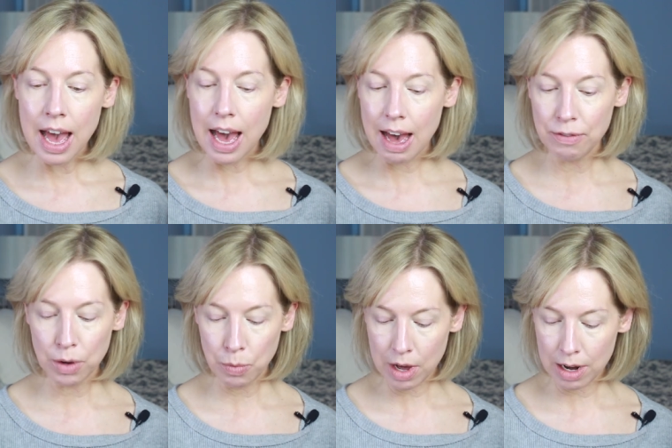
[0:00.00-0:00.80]

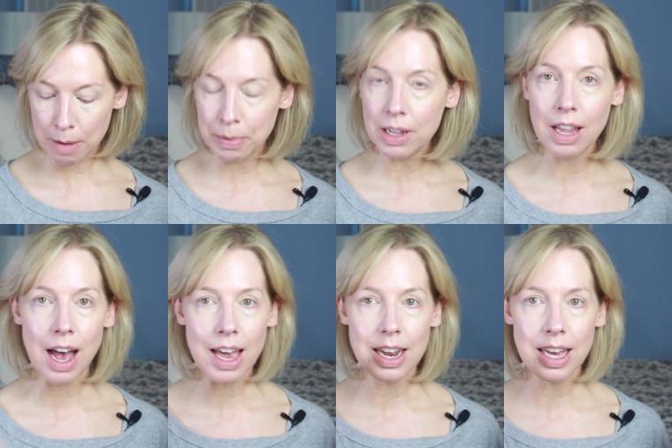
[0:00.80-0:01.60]
everyone
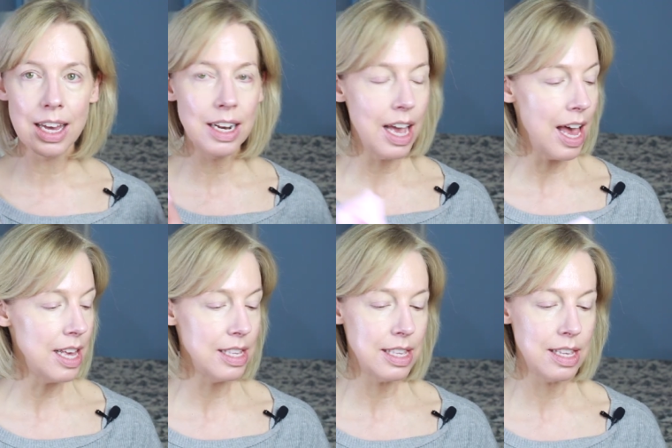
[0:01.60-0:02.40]
applied it
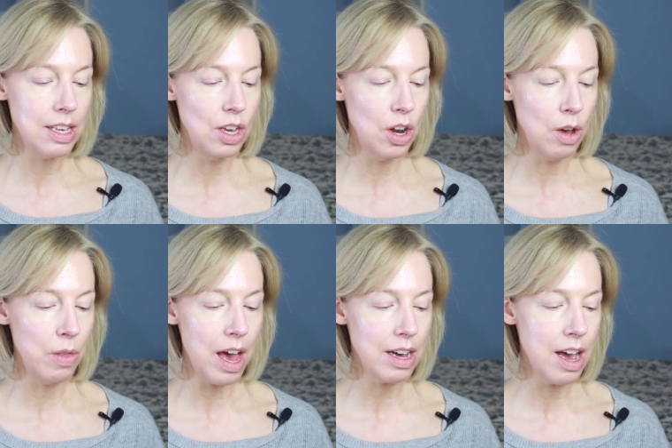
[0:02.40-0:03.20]
as, you know,
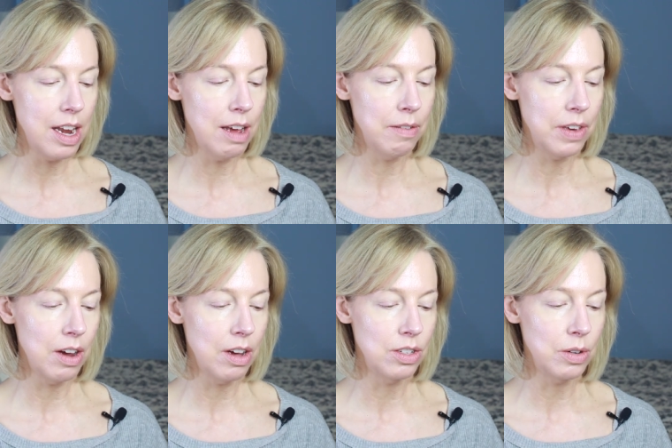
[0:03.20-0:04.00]
that kind of
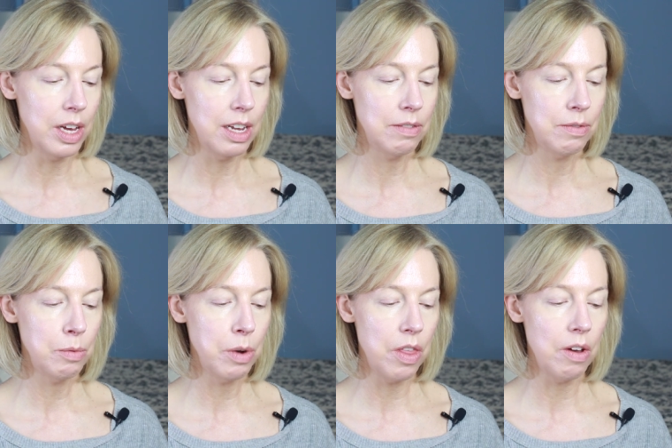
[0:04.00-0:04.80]
here, I'll do it,
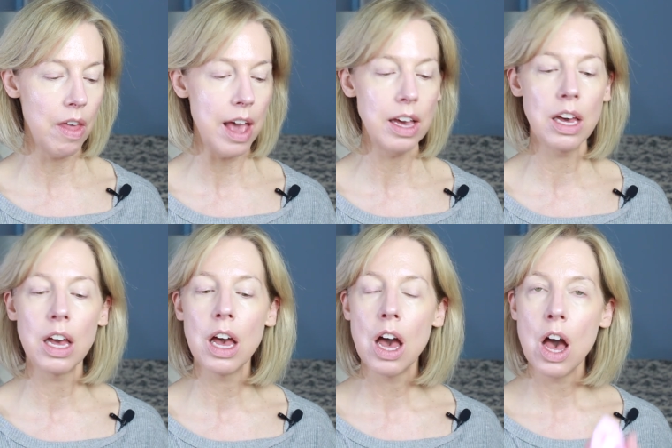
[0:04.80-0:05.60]
where they're like,
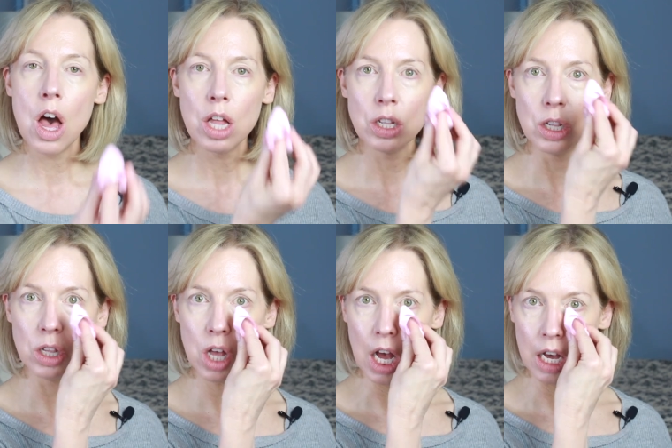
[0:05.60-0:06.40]

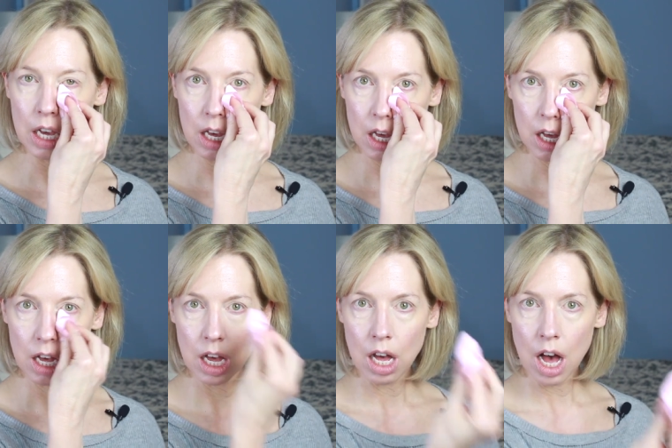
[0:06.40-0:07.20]
look,
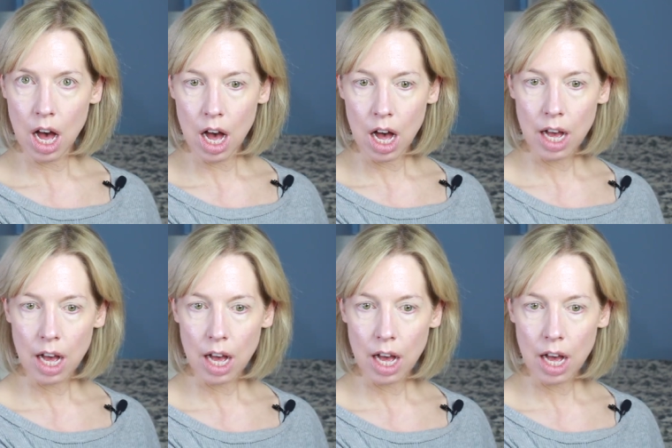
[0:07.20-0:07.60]
oh,